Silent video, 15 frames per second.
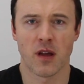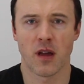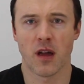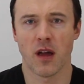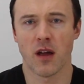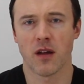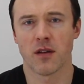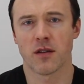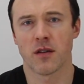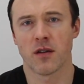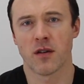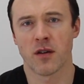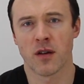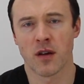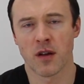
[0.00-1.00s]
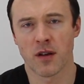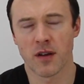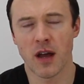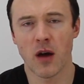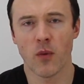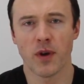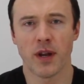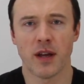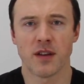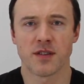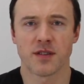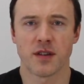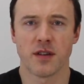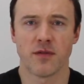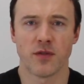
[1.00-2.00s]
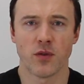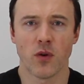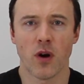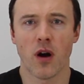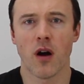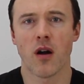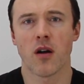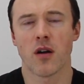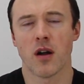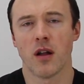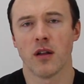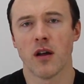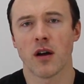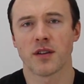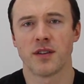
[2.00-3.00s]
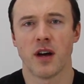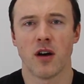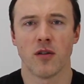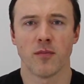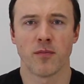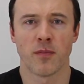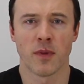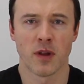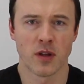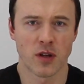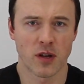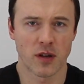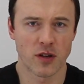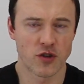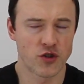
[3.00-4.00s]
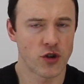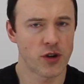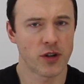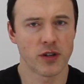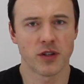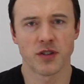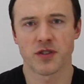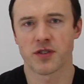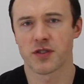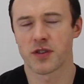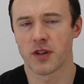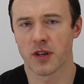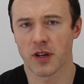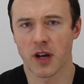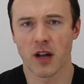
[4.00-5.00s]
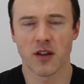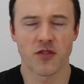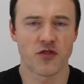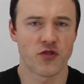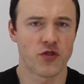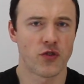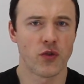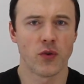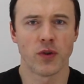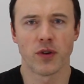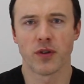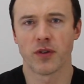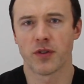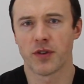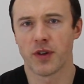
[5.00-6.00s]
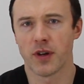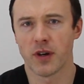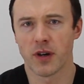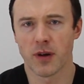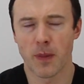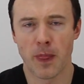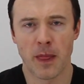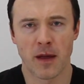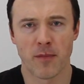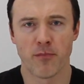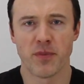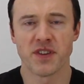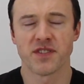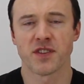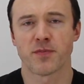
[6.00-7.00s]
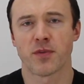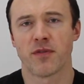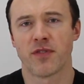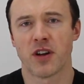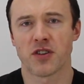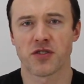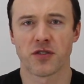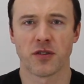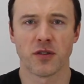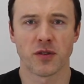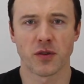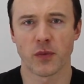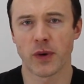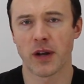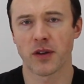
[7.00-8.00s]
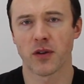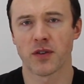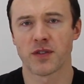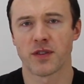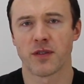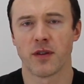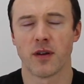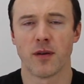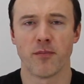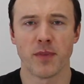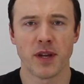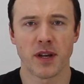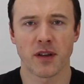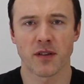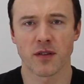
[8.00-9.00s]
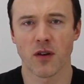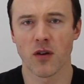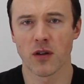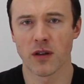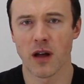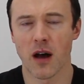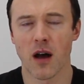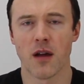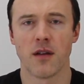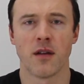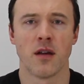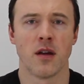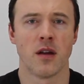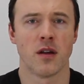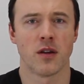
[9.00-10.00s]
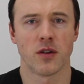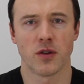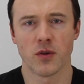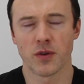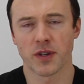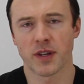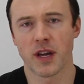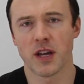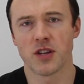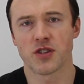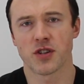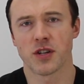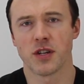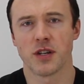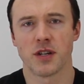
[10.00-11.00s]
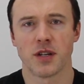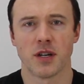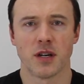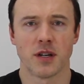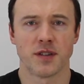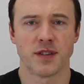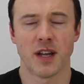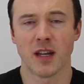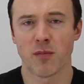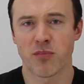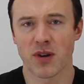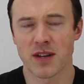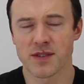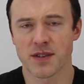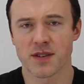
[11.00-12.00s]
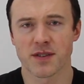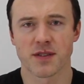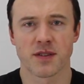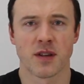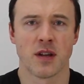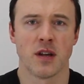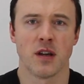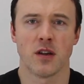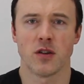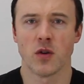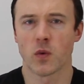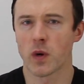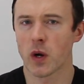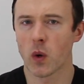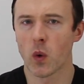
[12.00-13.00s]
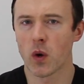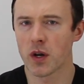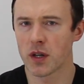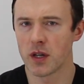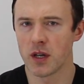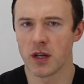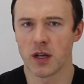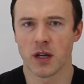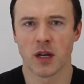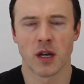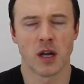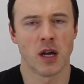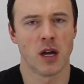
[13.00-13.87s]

And nowadays, if you are a lockdown a journalist, a college student, business professional, you run your meetings online, you engage in telepresence, you record the